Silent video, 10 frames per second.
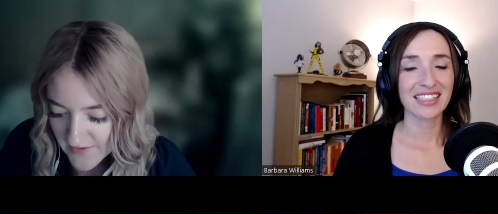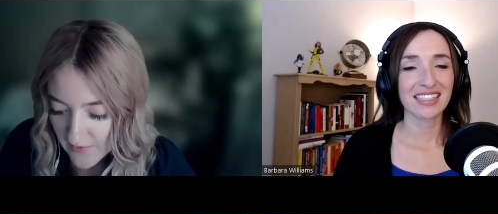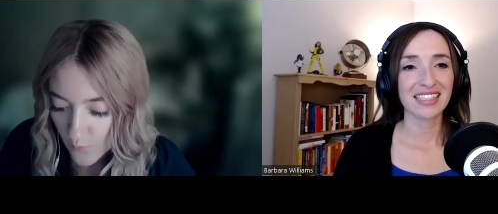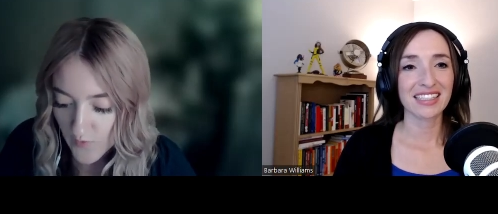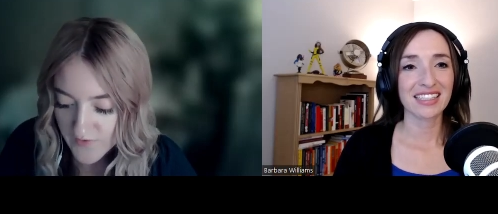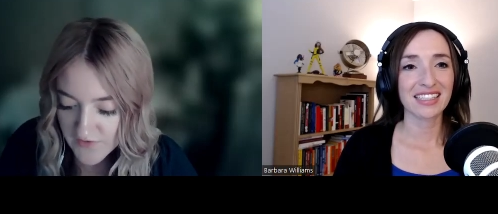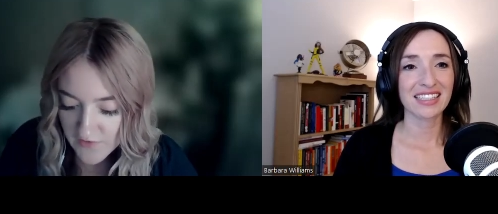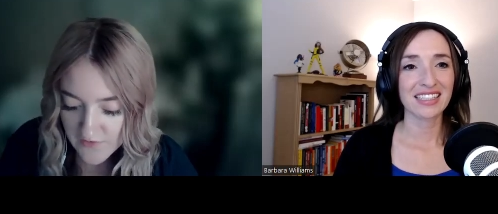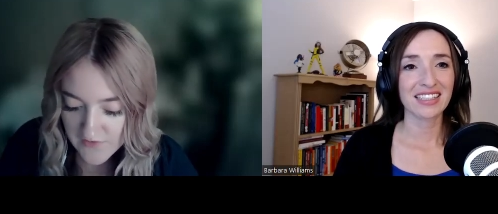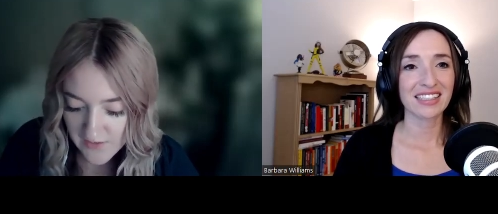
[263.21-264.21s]
Speaker 1: And once
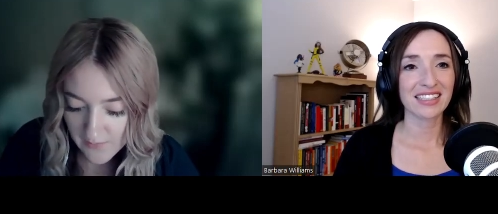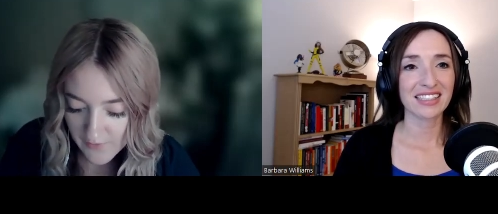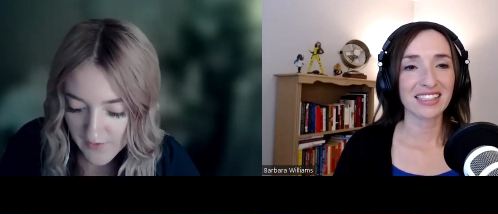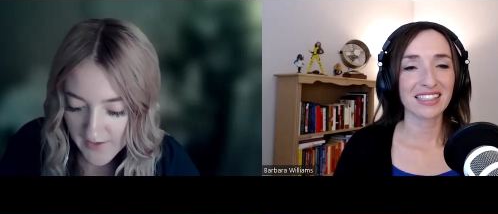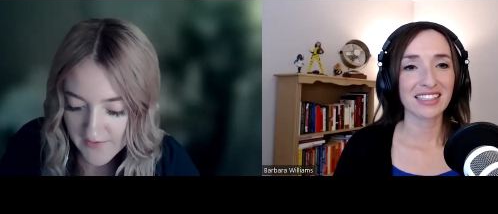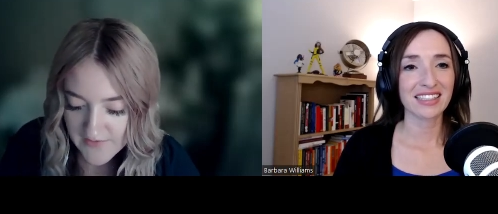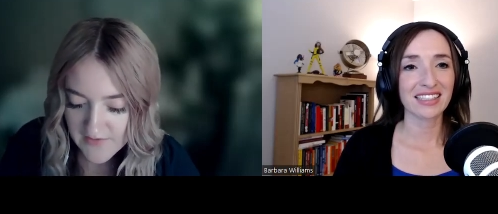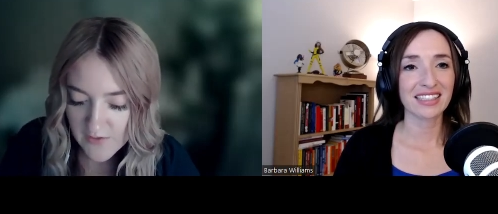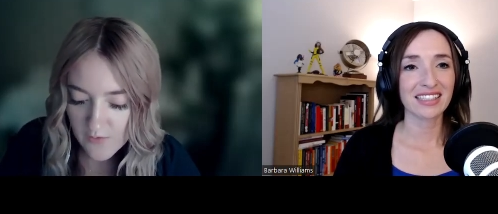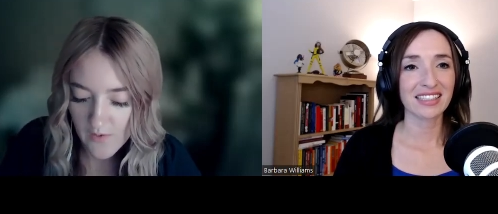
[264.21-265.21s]
you're stabilized,
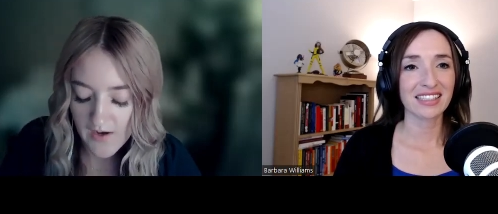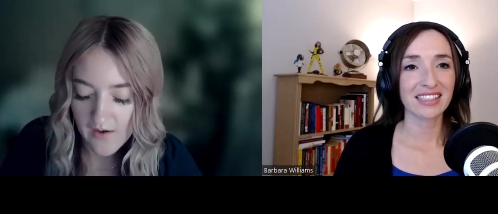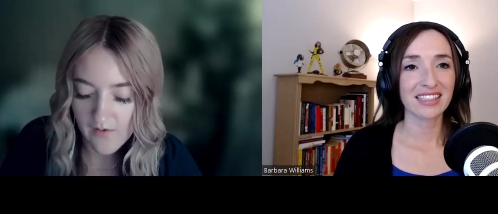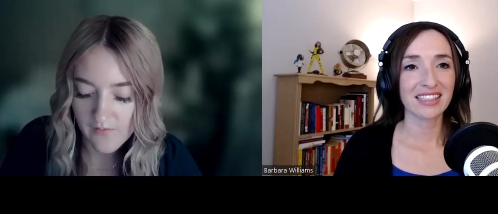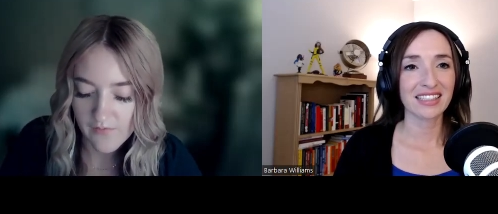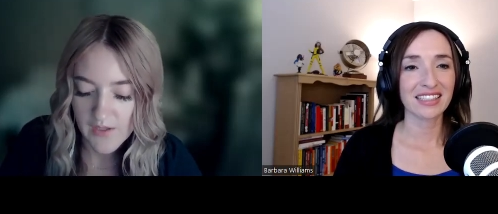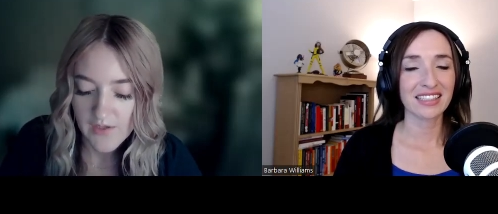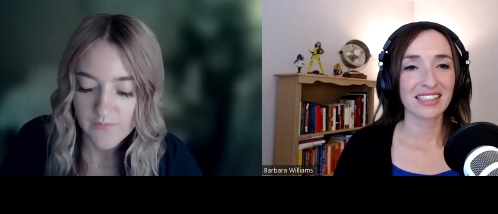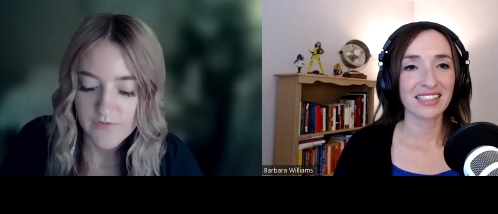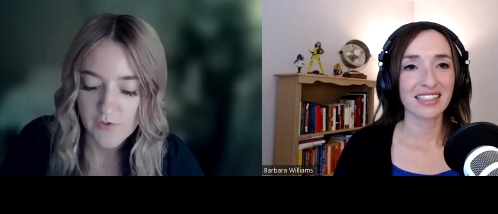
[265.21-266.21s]
you have
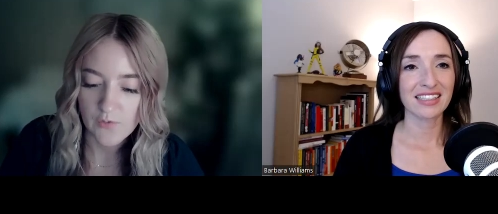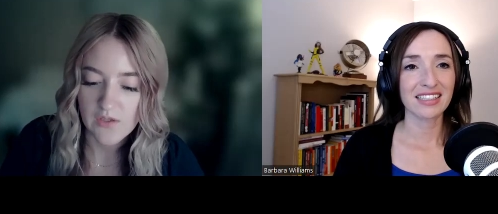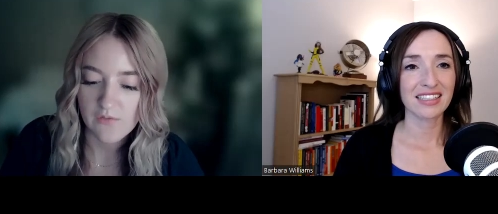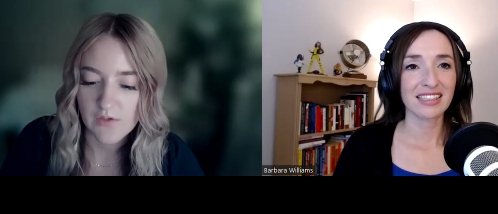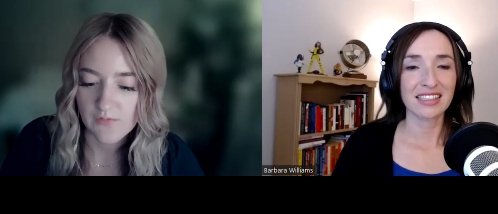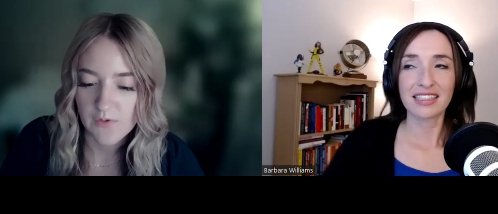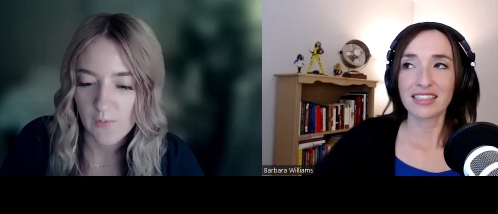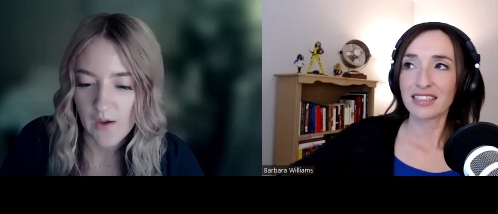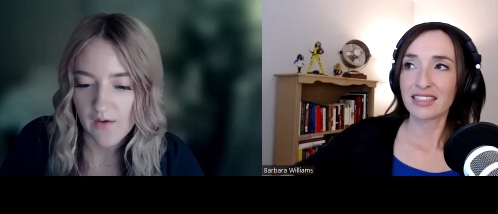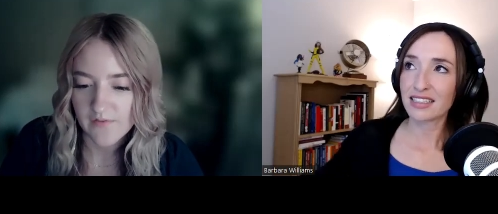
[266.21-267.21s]
so even if you
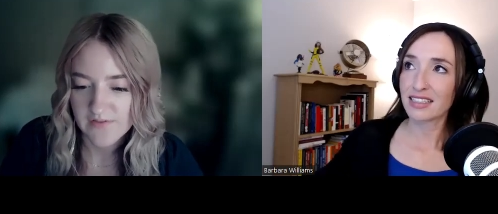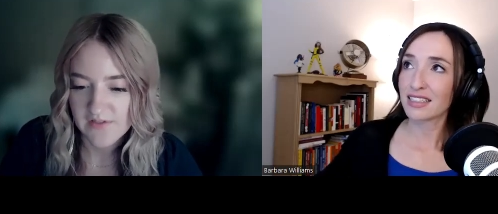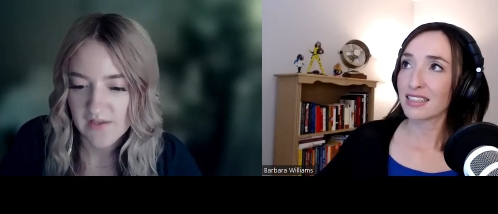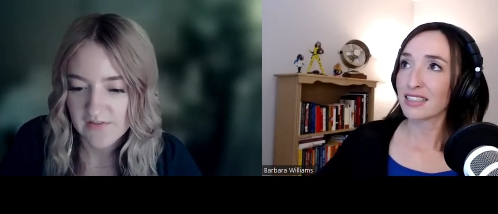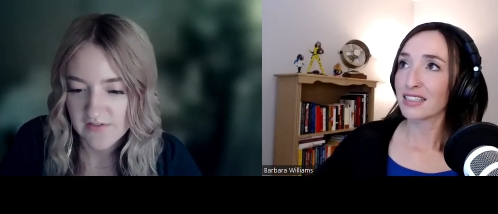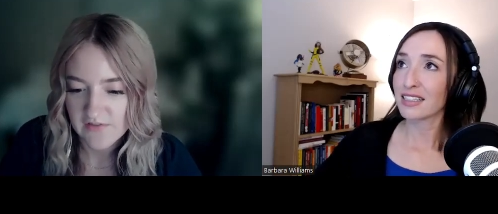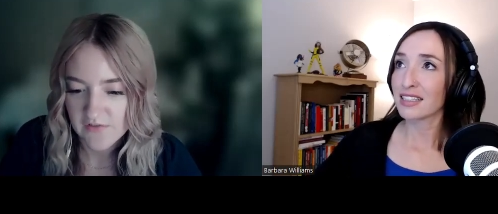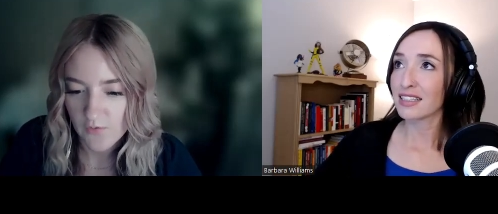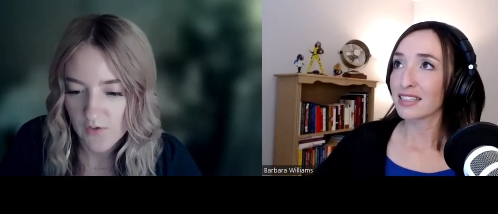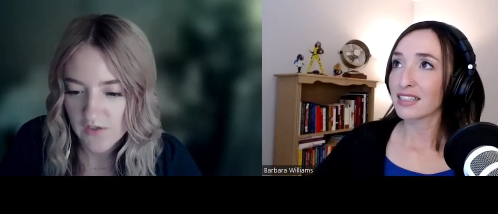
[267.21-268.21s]
have a CAC
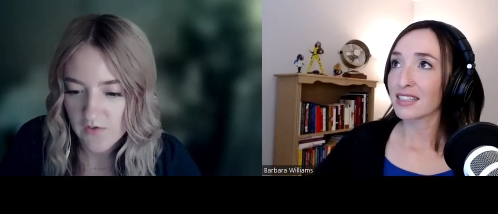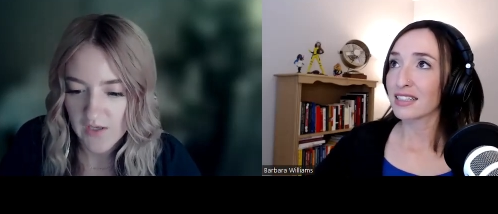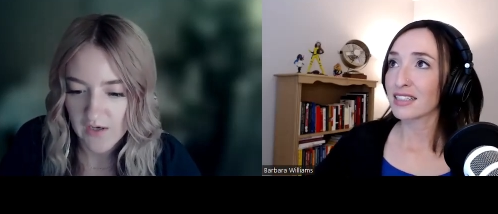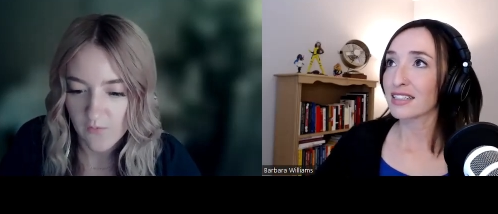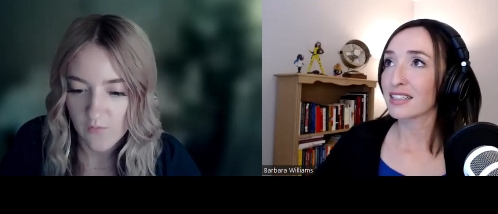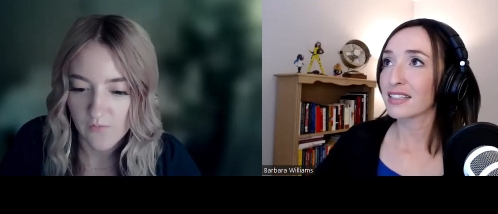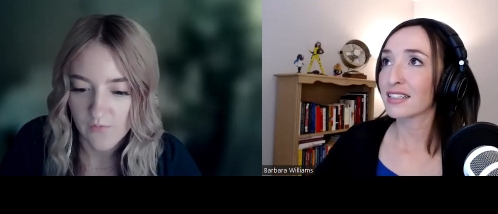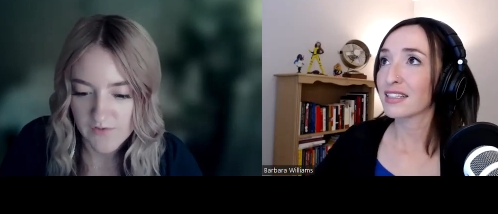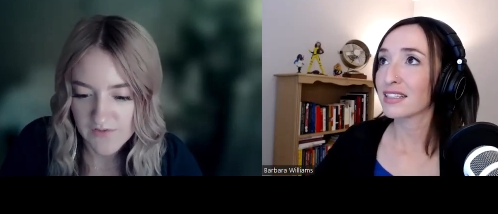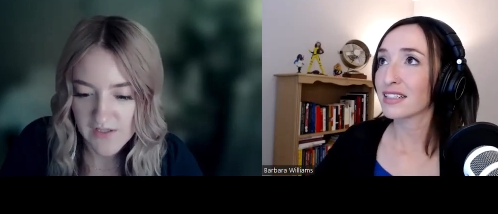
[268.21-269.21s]
score and you can't
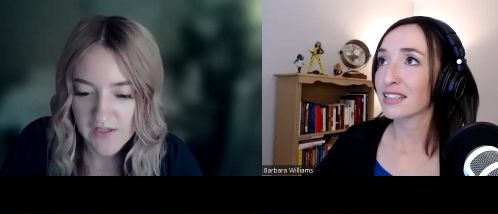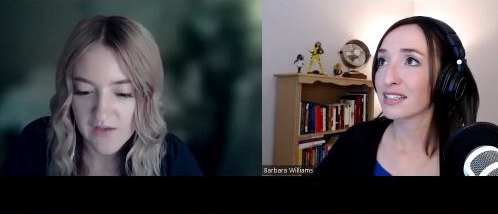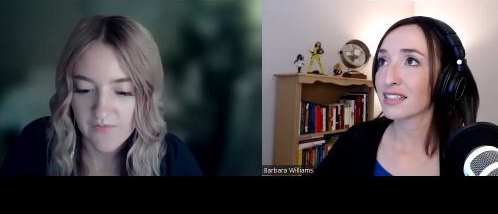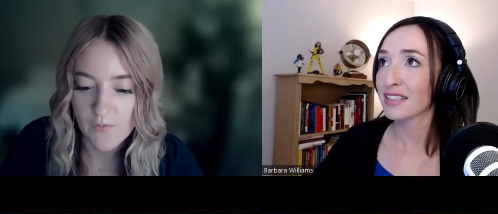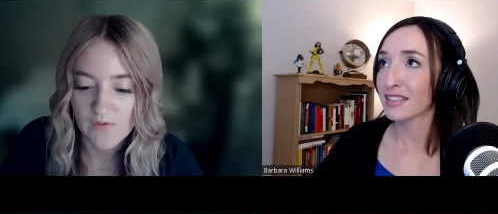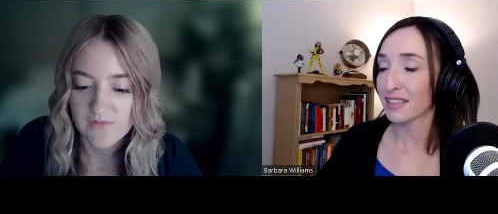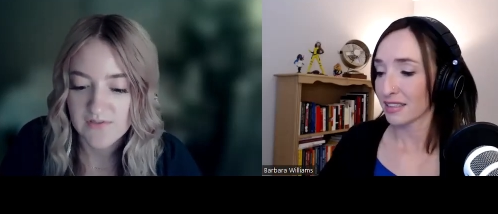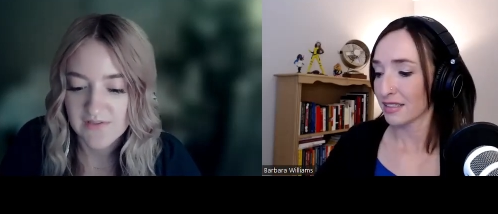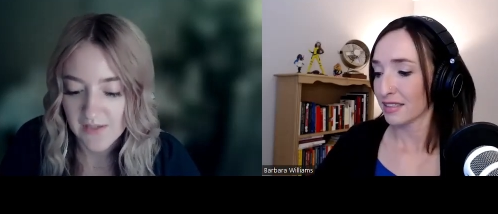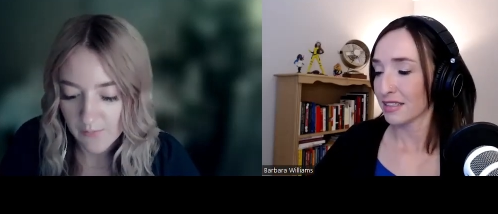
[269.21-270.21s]
reverse it, if you can
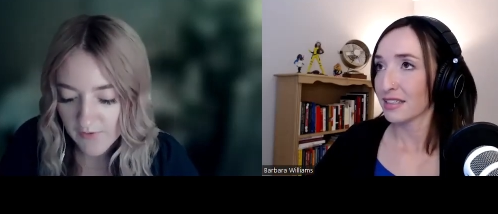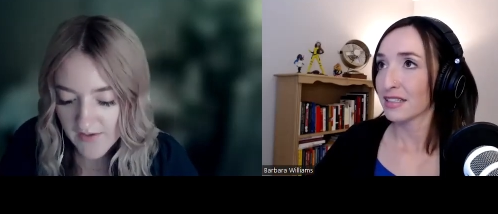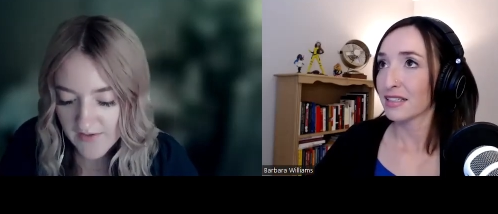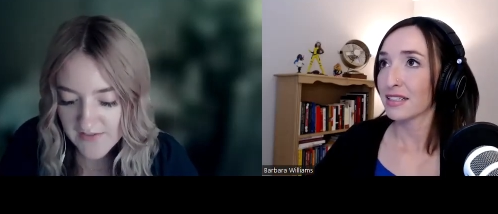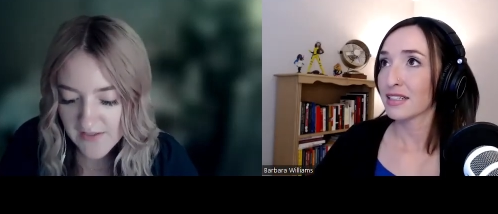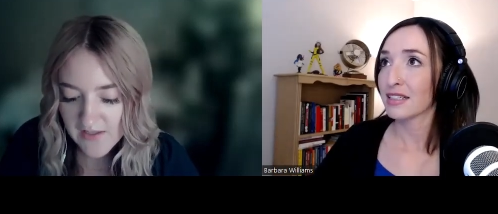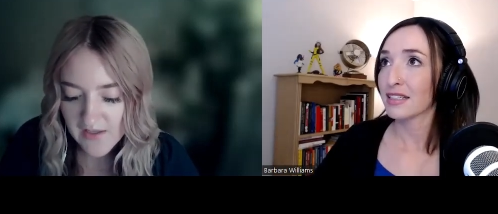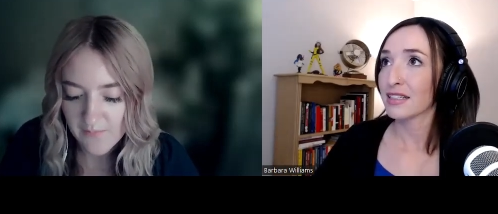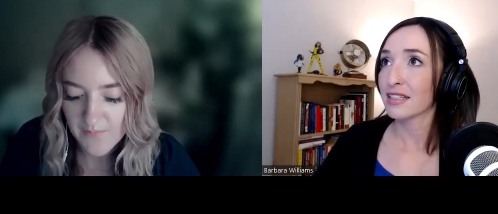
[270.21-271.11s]
stabilize it, it